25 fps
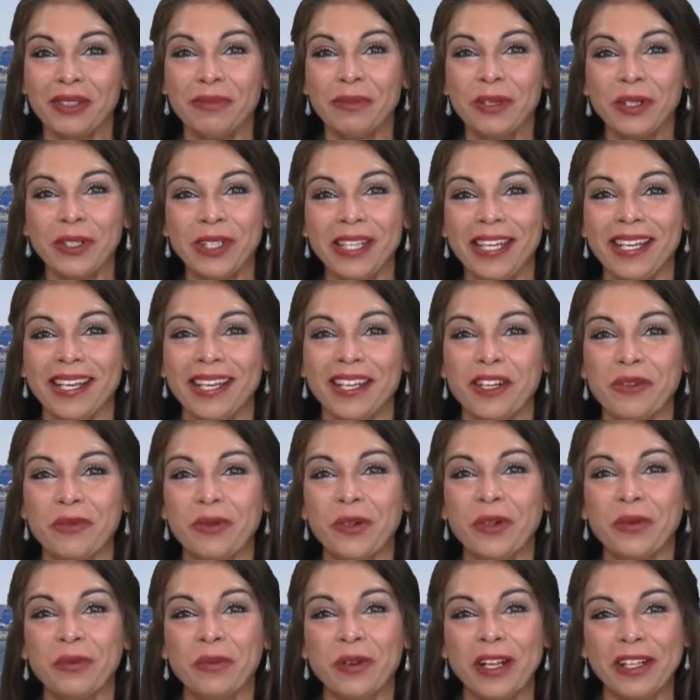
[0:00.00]
morning and a
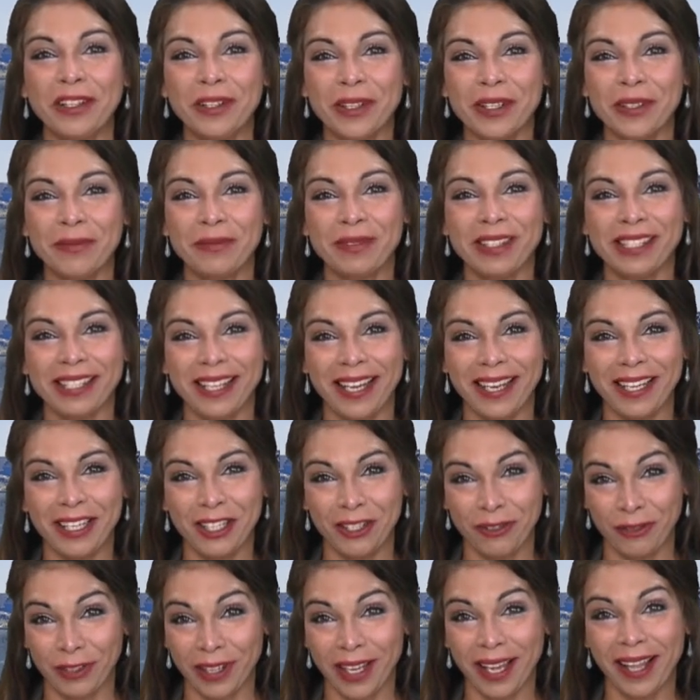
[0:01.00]
warm welcome.
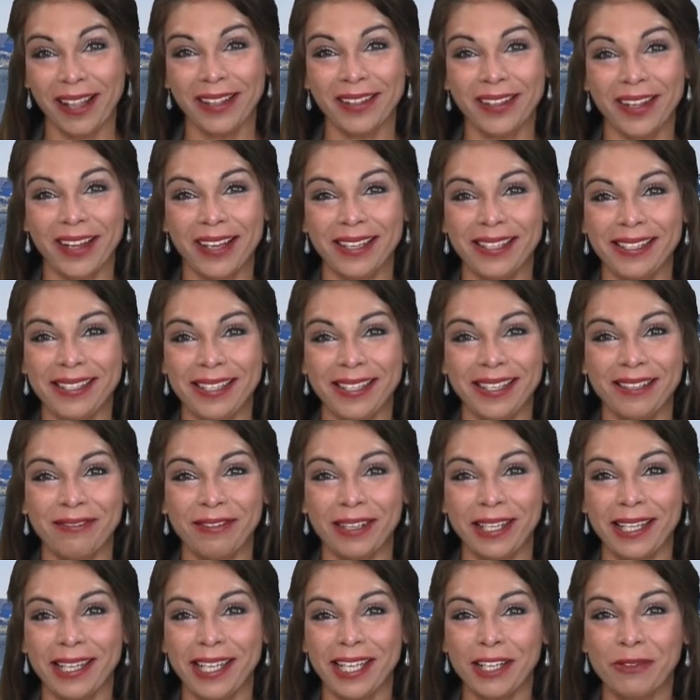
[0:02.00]
Sage for Kalkine
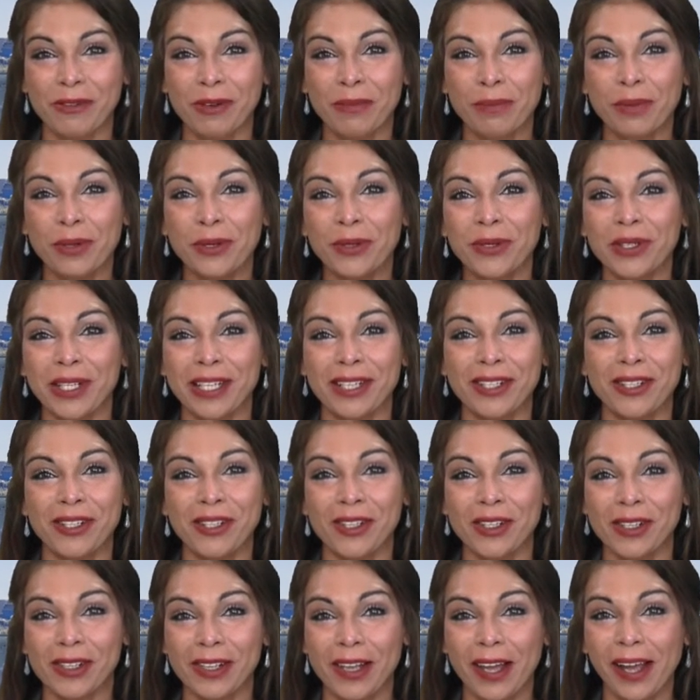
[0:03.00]
TV here, reporting
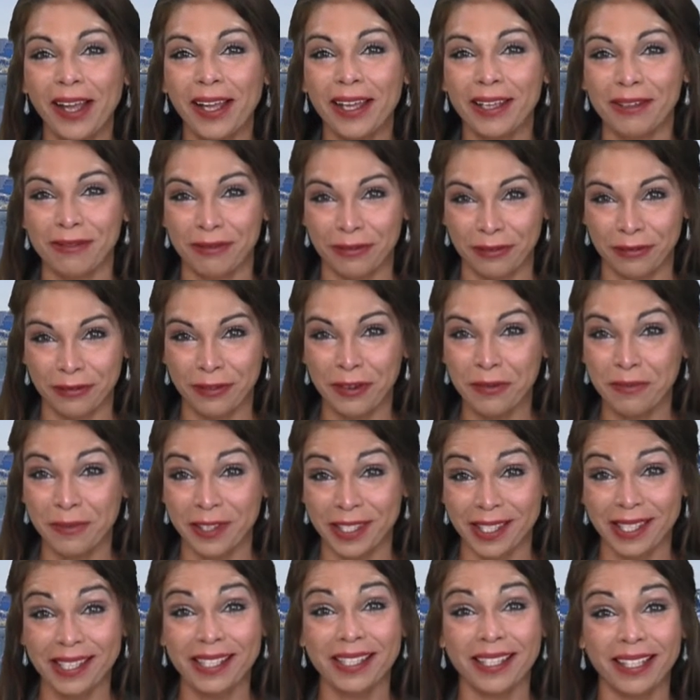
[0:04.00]
to you live from
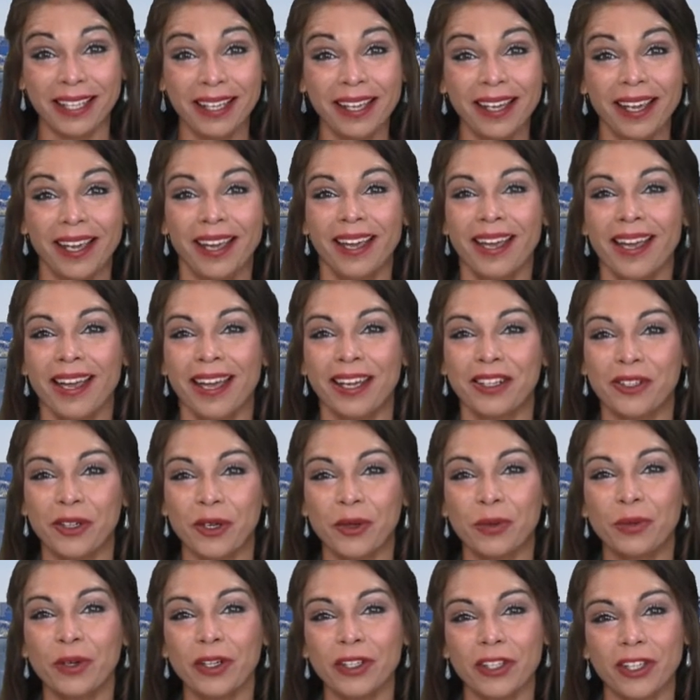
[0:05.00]
Sydney, and
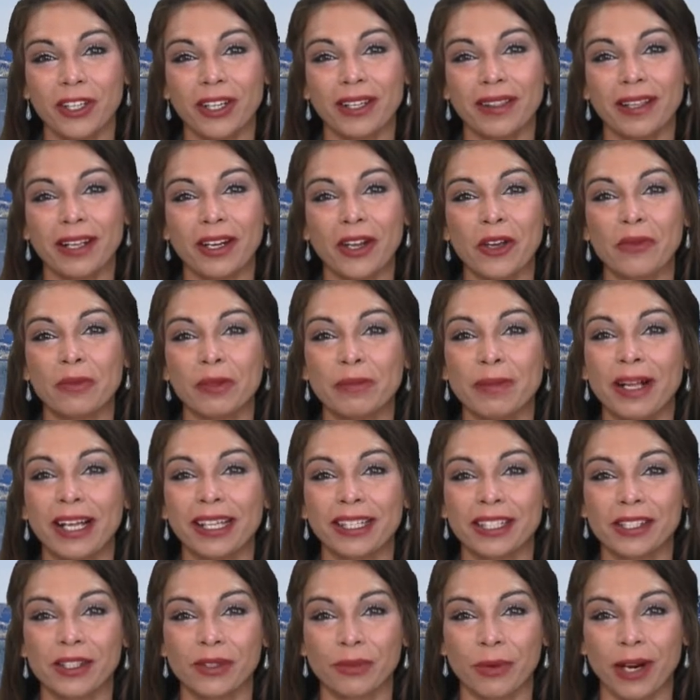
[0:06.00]
you're watching the Global
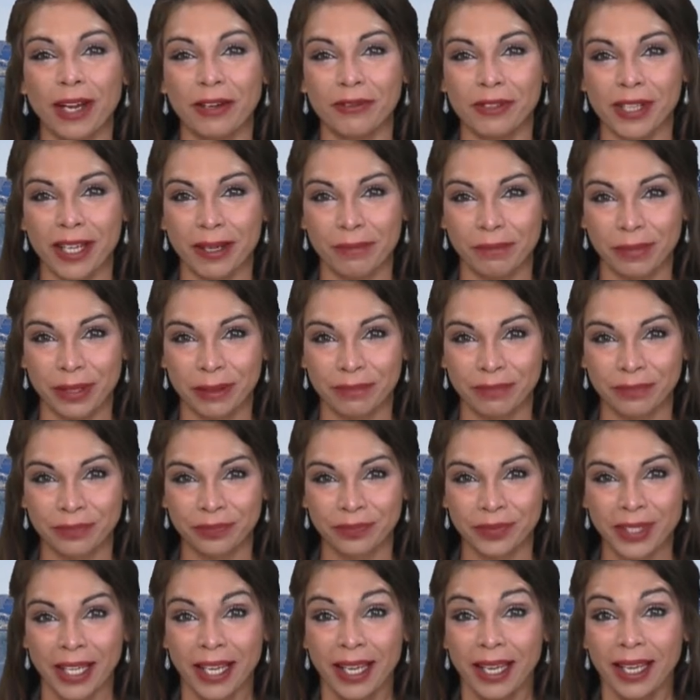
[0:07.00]
Markets Roundup.
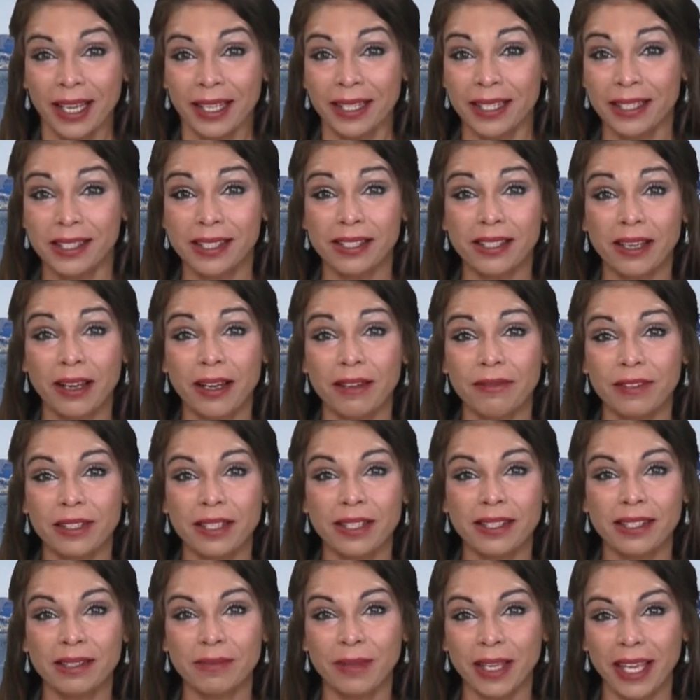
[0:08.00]
Let's dive
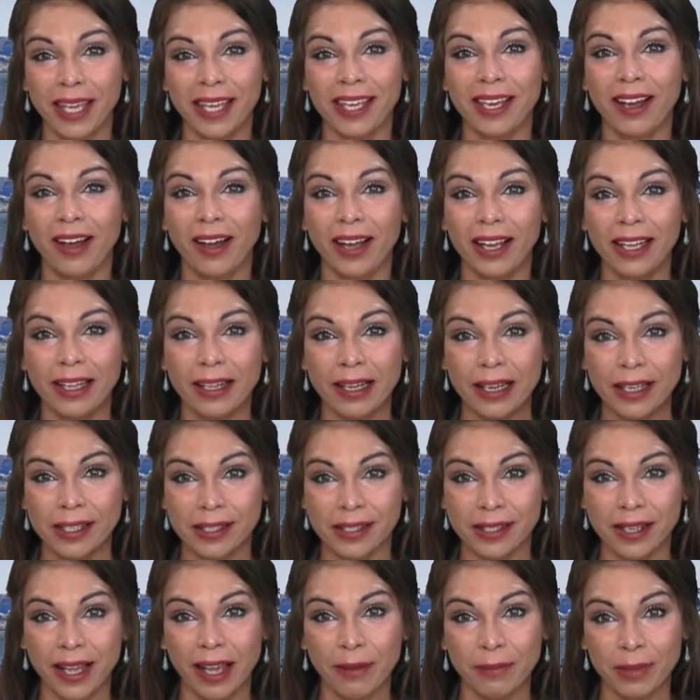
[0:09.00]
into some key
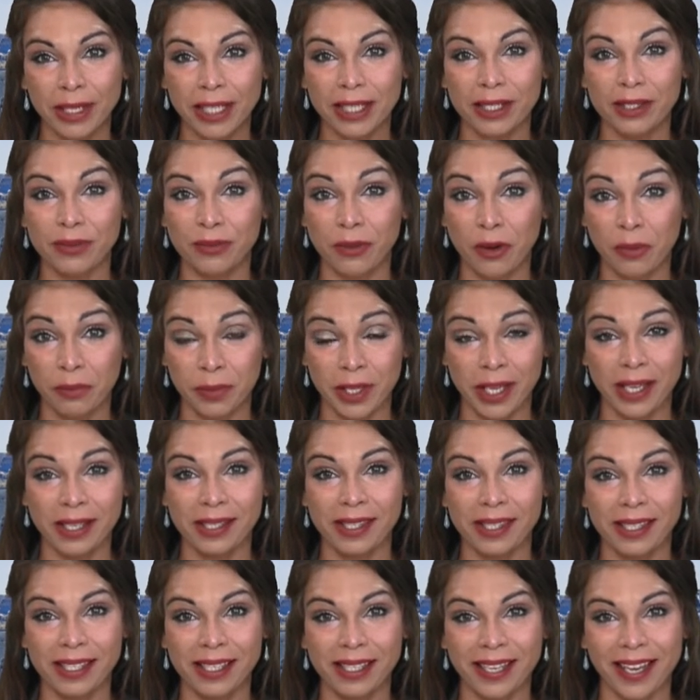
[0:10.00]
highlights and happenings from
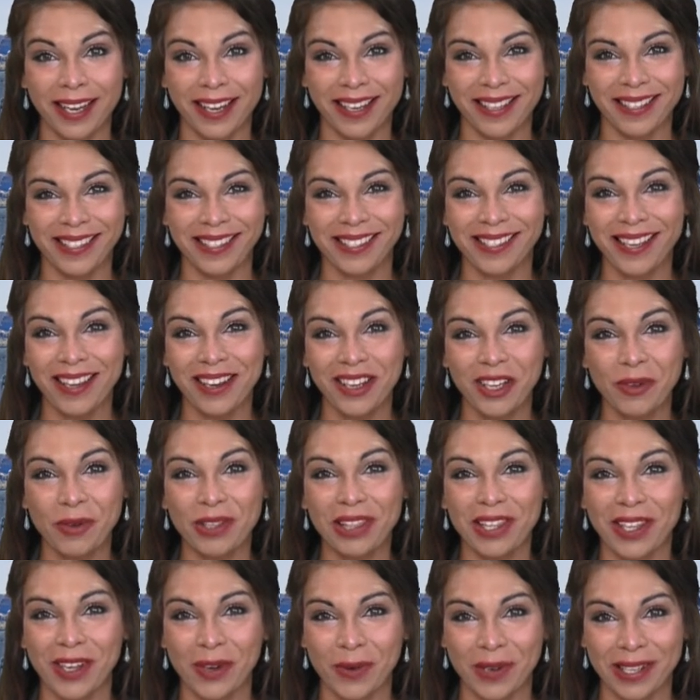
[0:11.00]
yesterday, starting
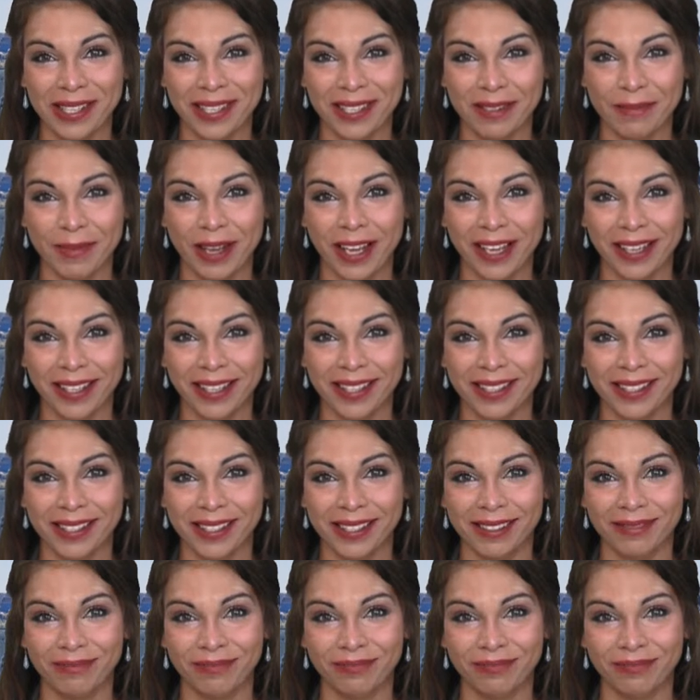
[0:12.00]
with the US market.